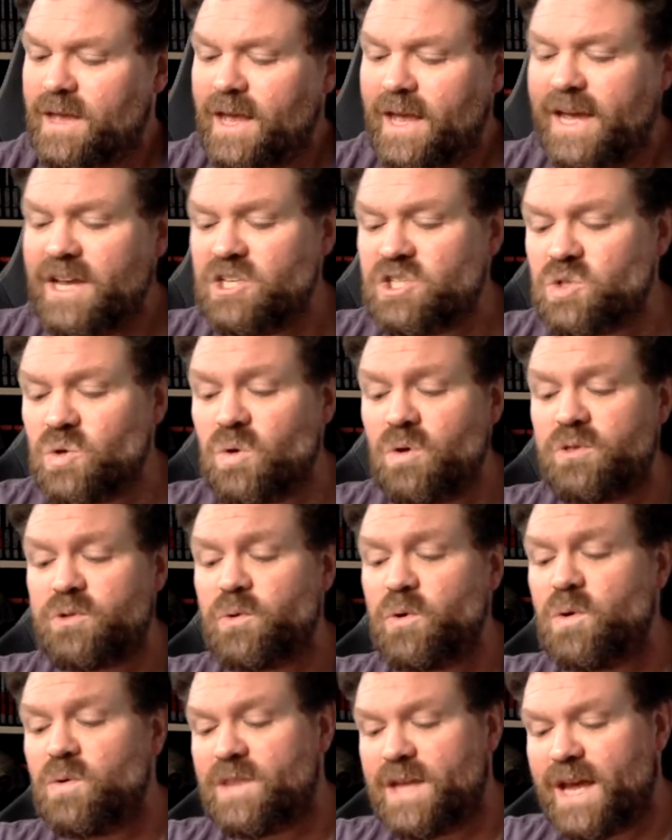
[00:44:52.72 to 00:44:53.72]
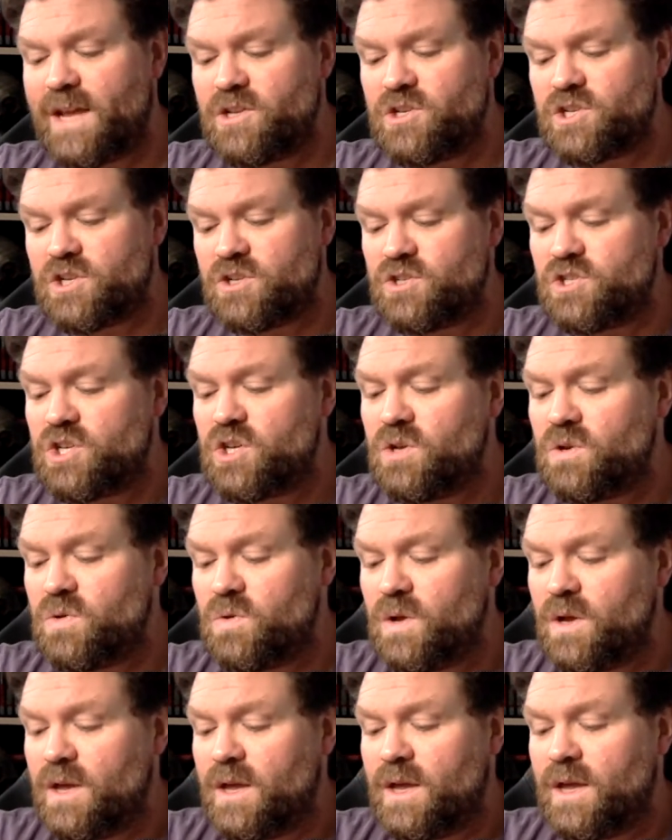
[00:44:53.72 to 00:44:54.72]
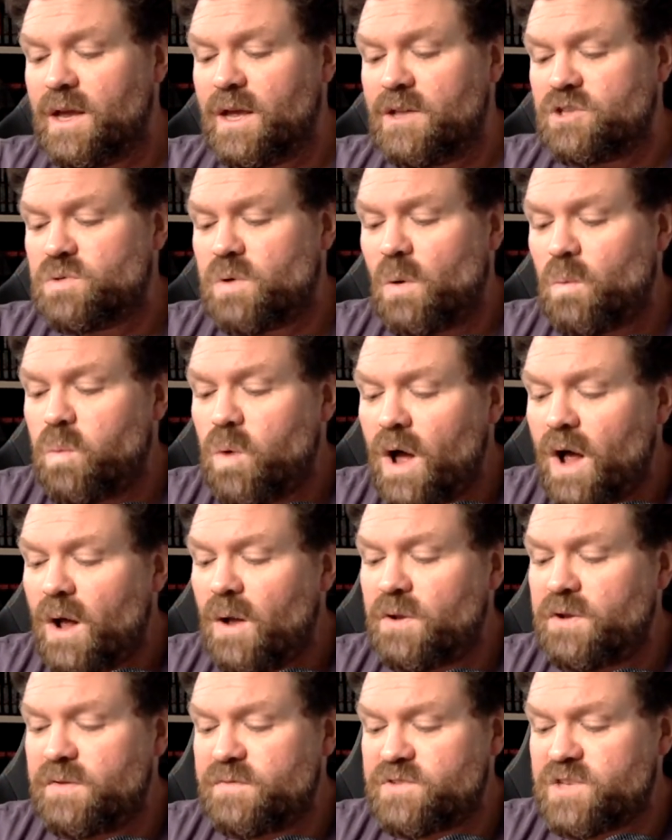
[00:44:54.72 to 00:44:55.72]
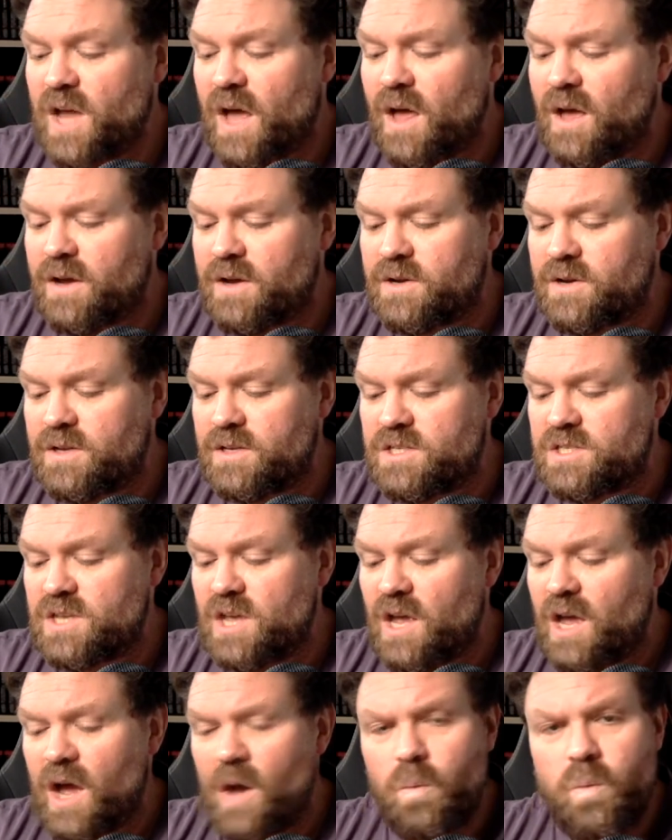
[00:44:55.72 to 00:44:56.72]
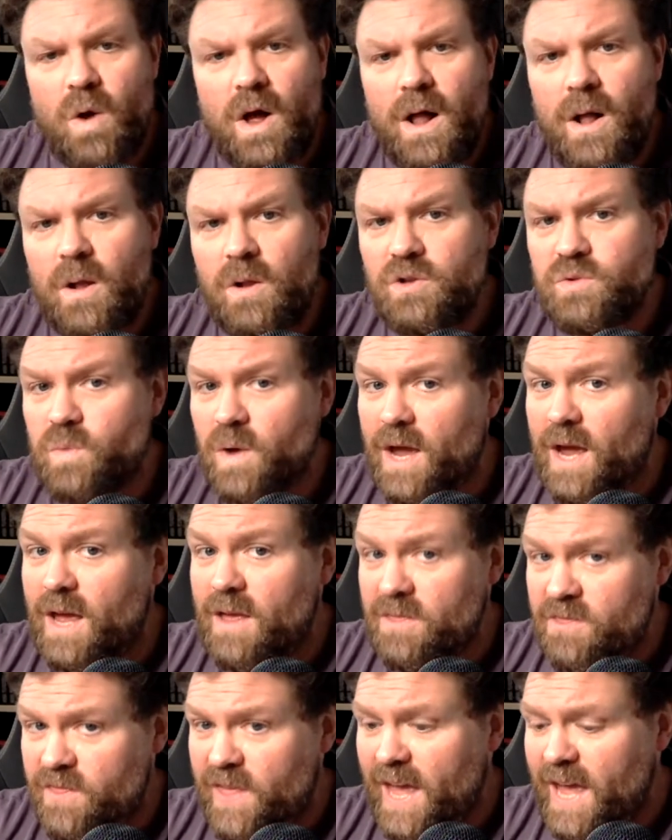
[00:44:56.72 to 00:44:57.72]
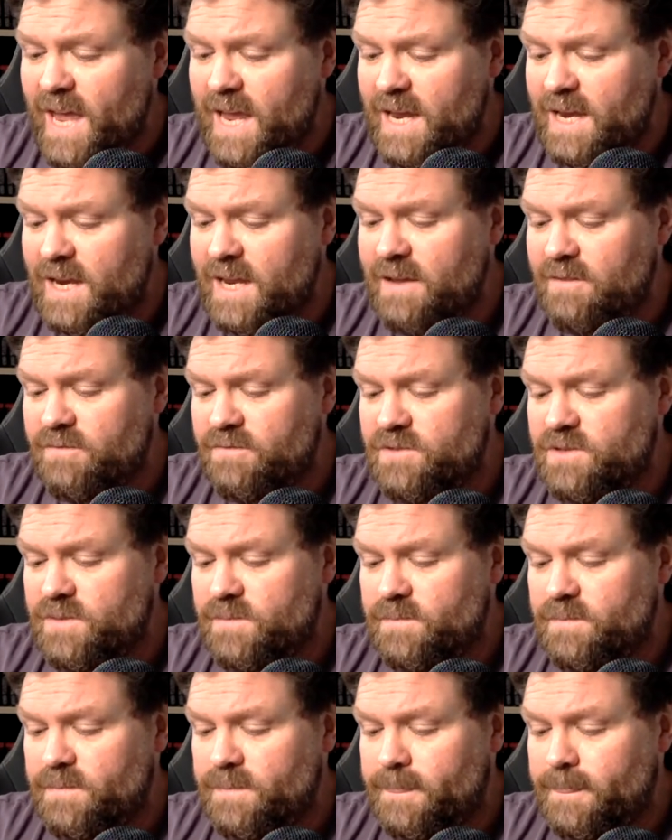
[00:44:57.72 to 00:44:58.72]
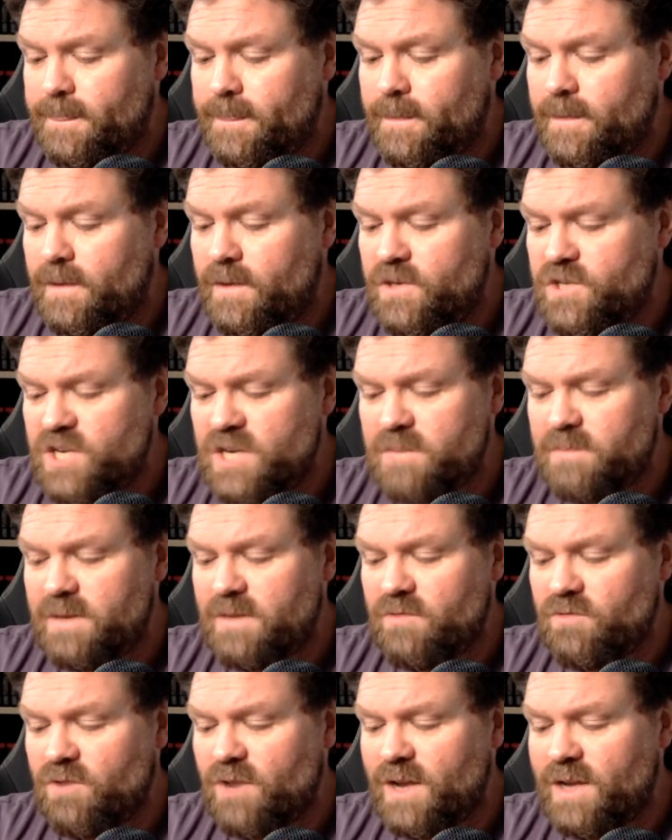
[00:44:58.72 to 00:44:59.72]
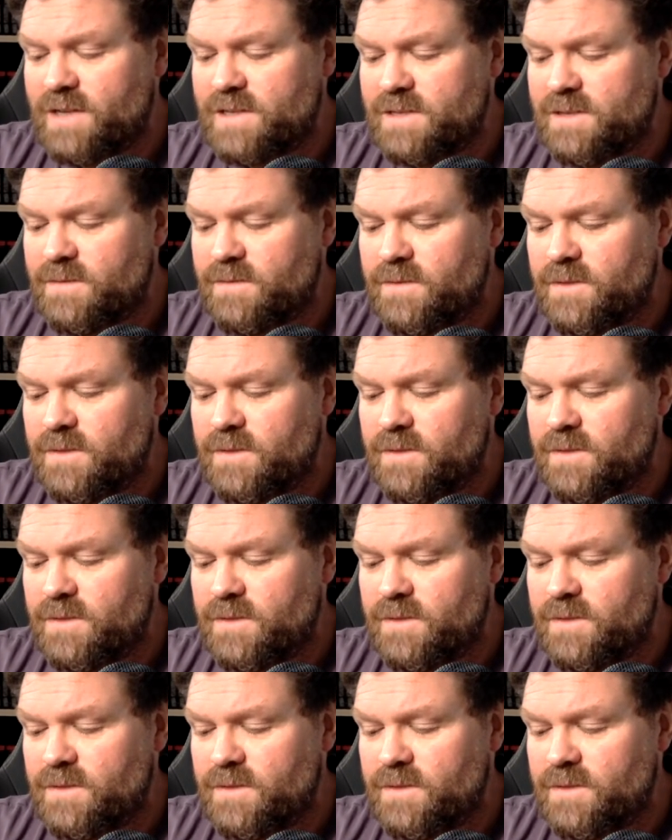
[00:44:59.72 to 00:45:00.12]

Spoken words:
He saw through the engine too, to a world of darkness, a world where they lived. She'd been right.